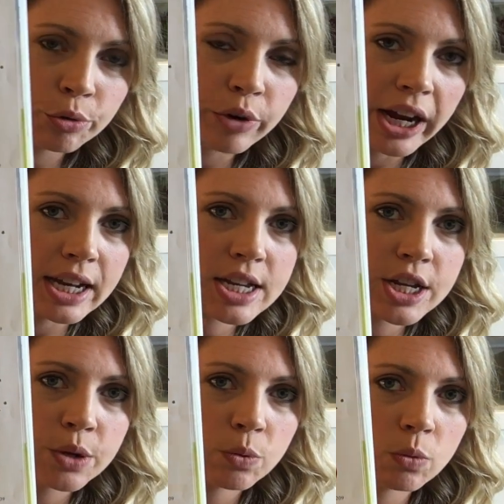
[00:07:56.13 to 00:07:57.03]
great
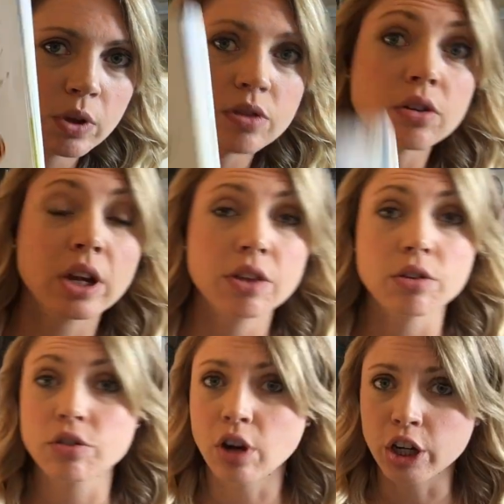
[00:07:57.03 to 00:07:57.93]
once your kids
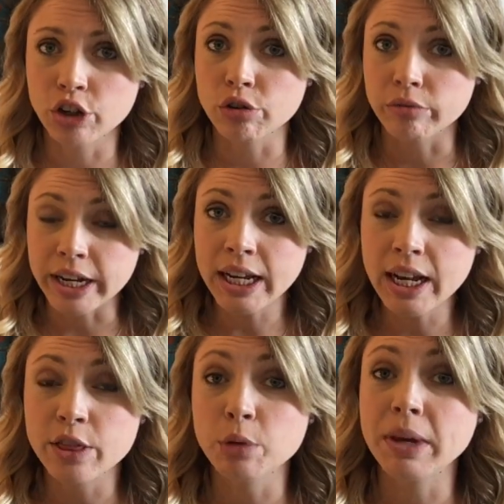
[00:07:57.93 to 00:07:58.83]
are starting to read
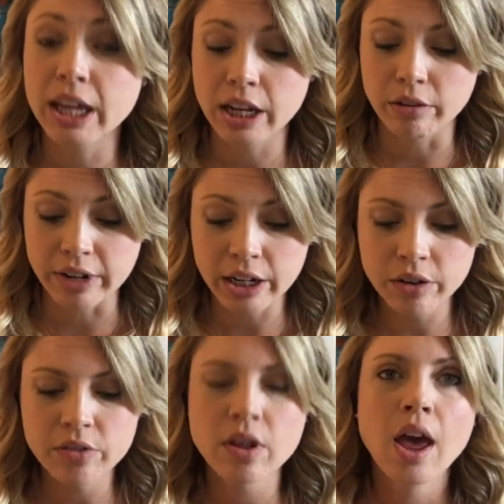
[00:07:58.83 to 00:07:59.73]
and they're beginning
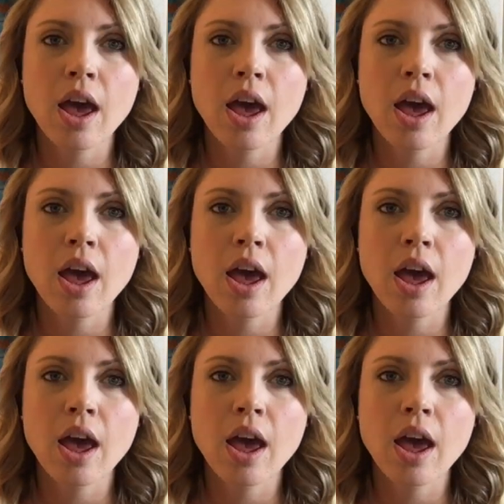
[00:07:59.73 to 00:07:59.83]
readers.